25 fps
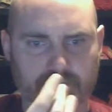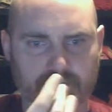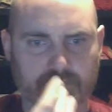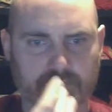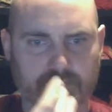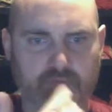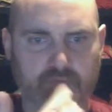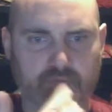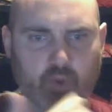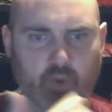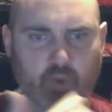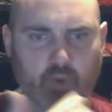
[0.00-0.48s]

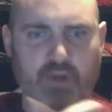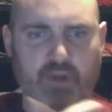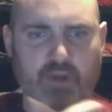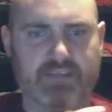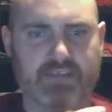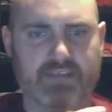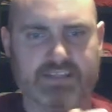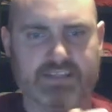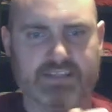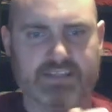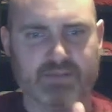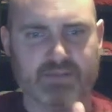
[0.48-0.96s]
Or you have
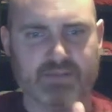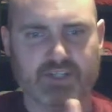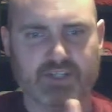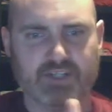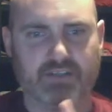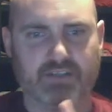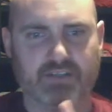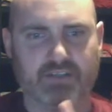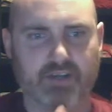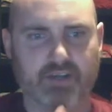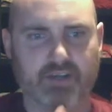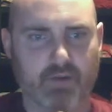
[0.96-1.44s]
easy machine
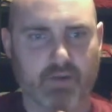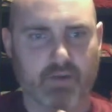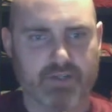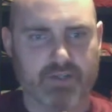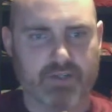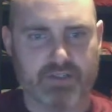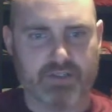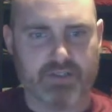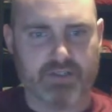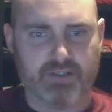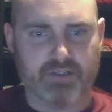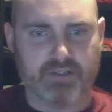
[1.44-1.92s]
learning
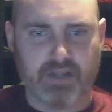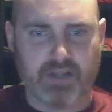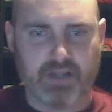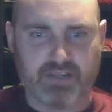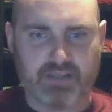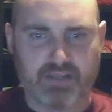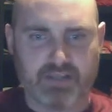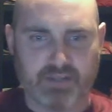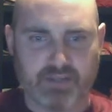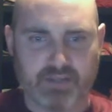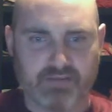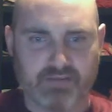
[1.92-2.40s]
questions, you can ask
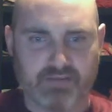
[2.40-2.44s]
me.